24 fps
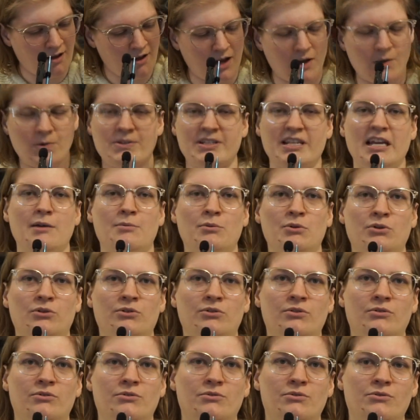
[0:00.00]
was
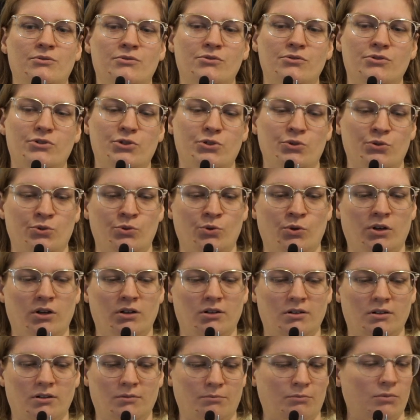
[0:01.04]
able to
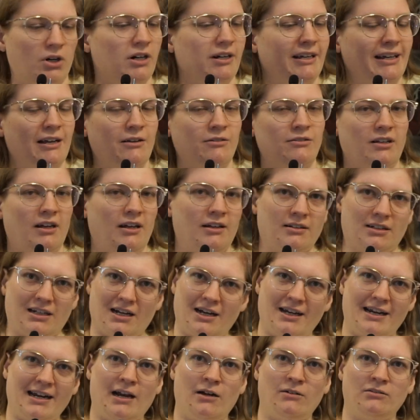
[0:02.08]
mark out and
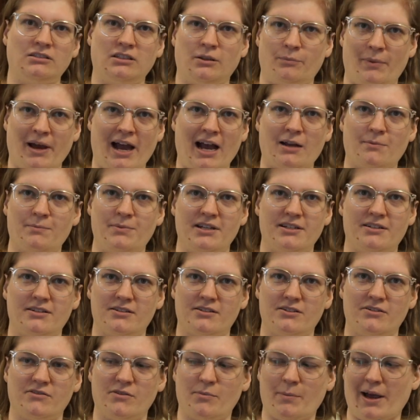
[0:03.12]
cut out the back
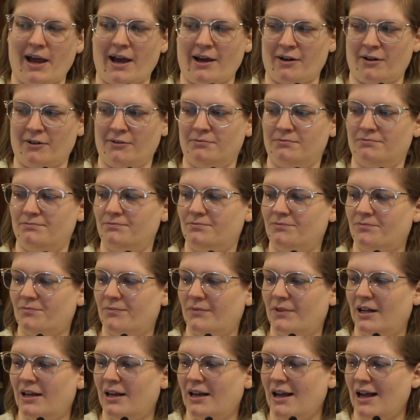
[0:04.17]
pieces of the pattern
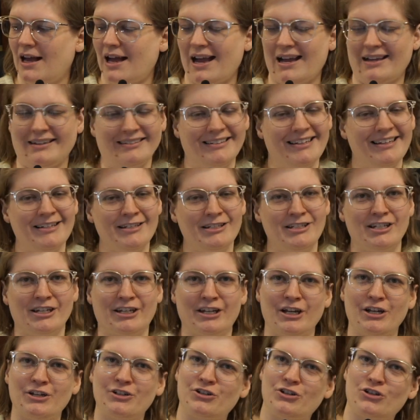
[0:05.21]
and get to
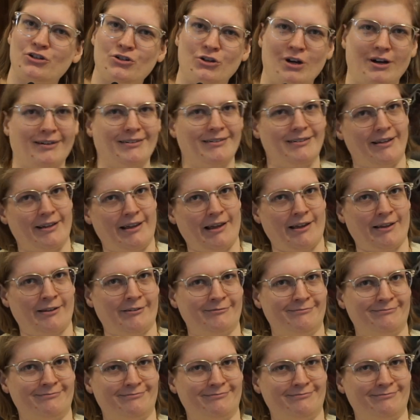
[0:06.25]
constructing it.